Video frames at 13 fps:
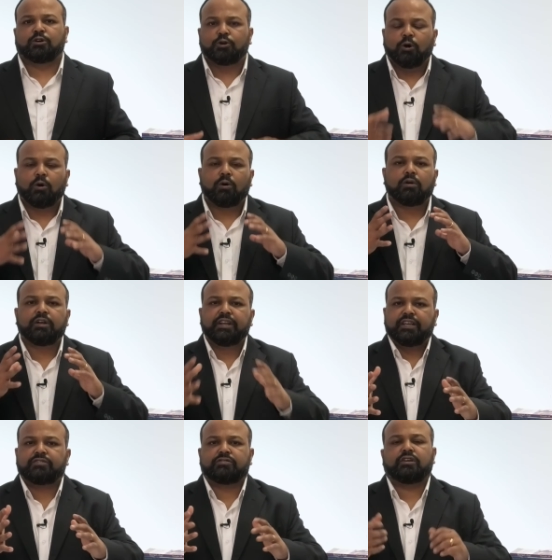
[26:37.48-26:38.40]
God,
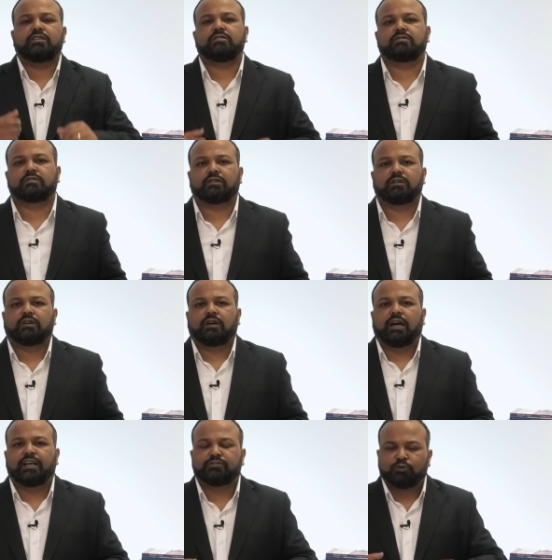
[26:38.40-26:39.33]
in a sense,
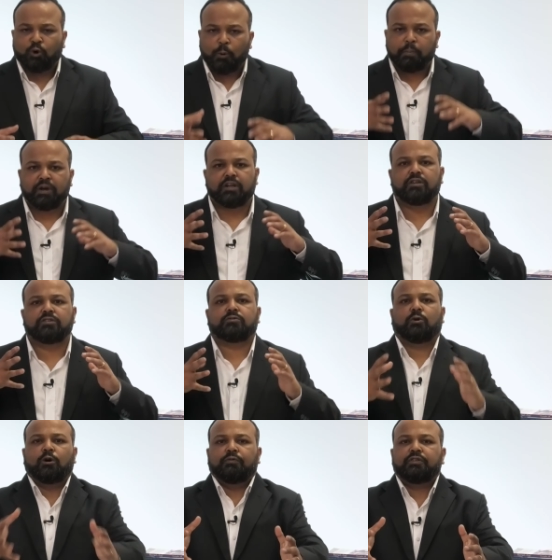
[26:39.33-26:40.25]
has opened
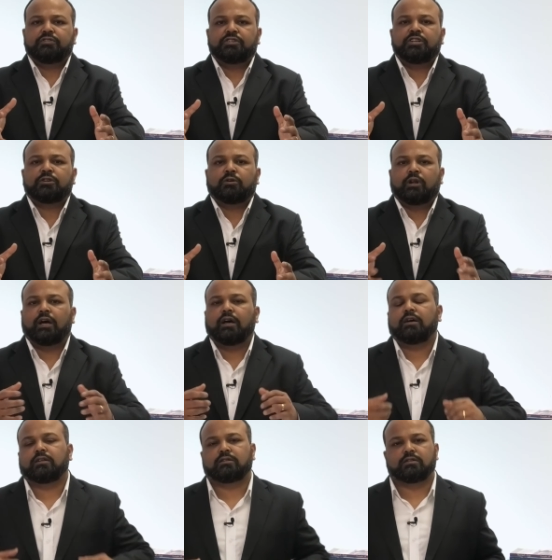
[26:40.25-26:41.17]
his office here on
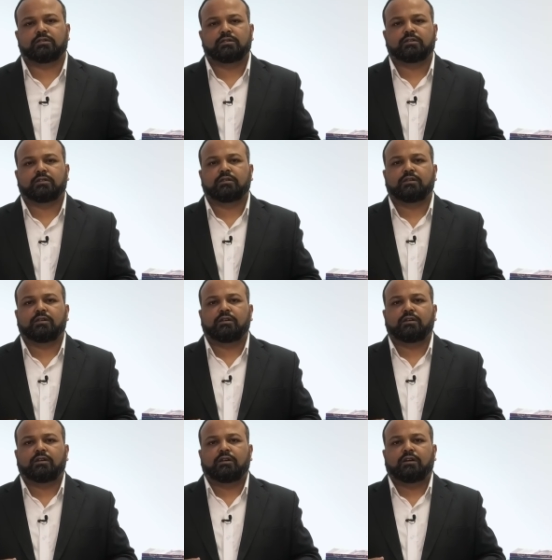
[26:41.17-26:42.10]
earth.
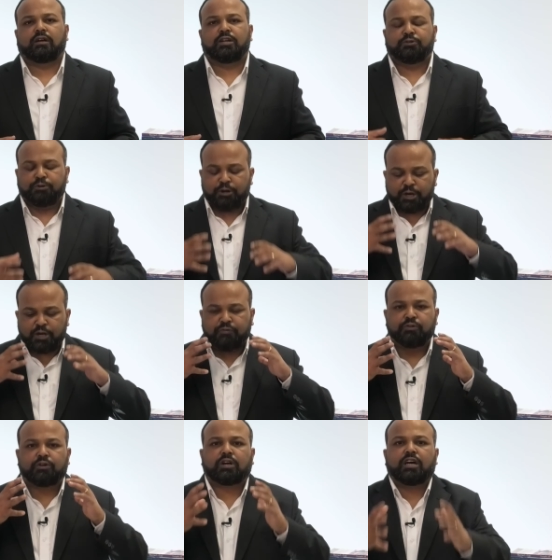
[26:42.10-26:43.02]
And today,
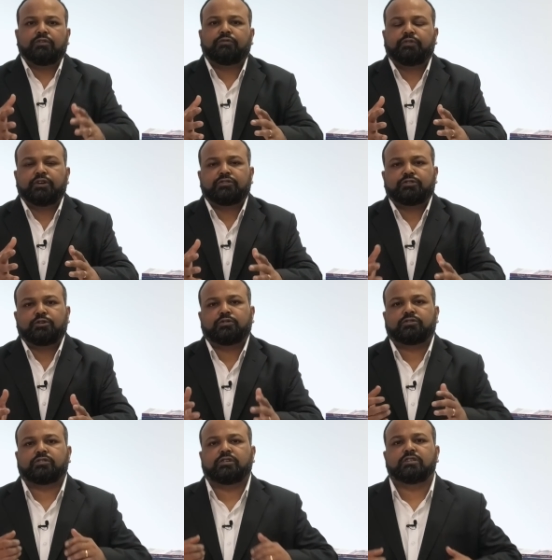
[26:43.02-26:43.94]
if you confess
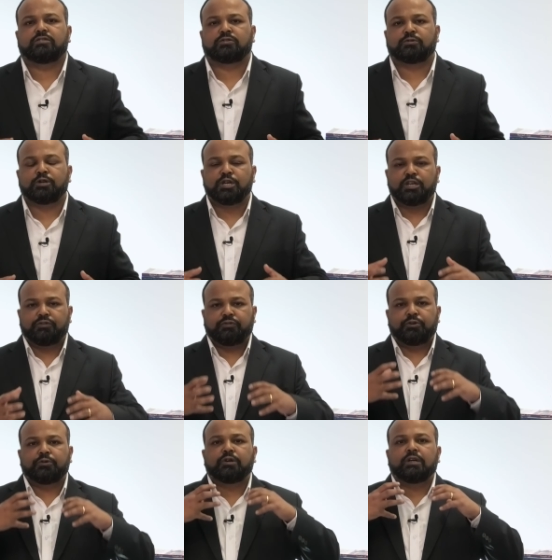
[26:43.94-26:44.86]
your sins, today,
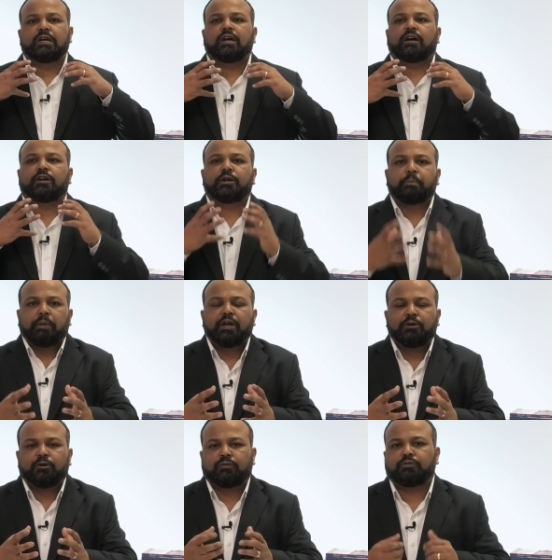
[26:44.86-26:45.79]
if you
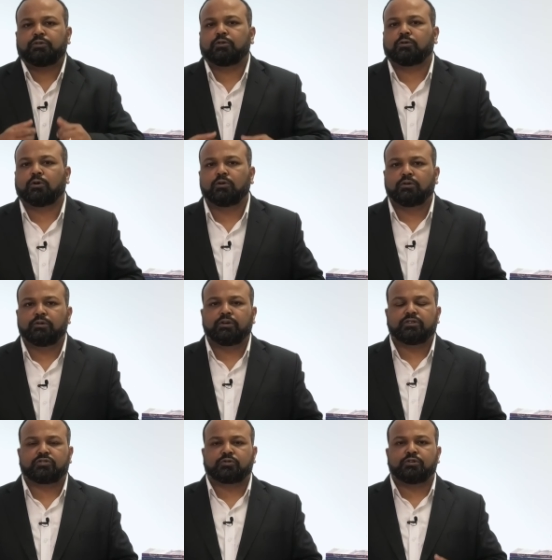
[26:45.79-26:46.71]
repent of your
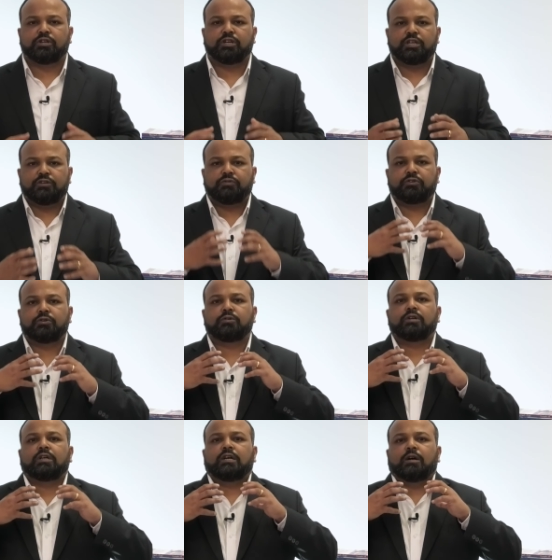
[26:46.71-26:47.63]
wrongdoings, today, if
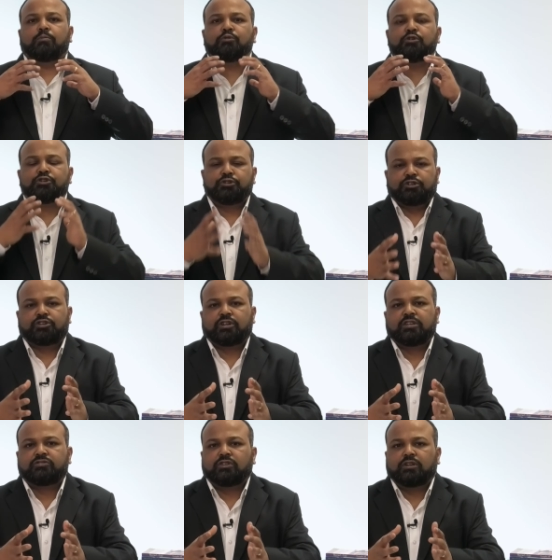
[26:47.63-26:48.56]
you put your
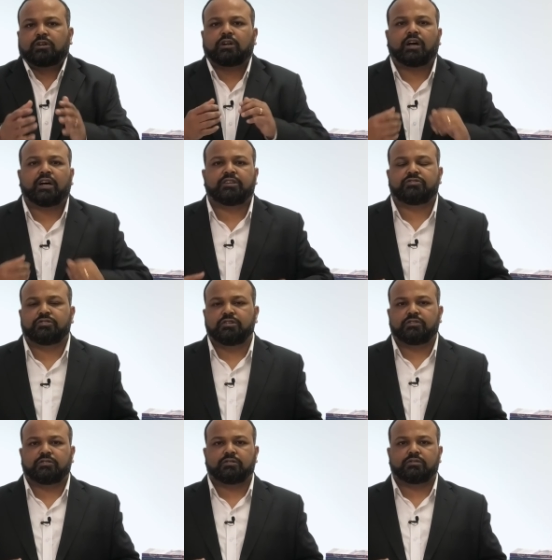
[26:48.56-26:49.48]
trust in Christ
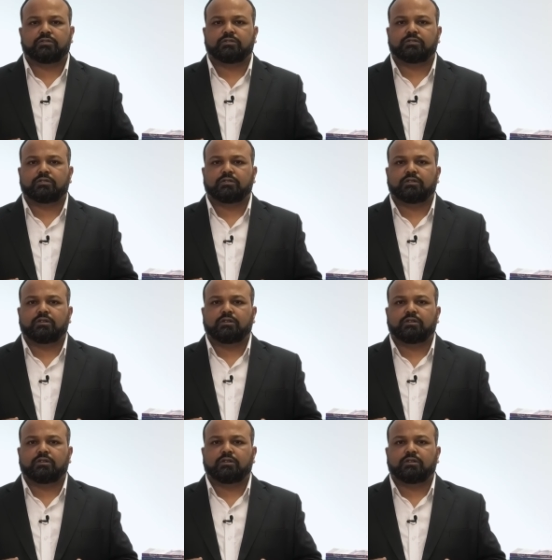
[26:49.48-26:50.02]
Jesus,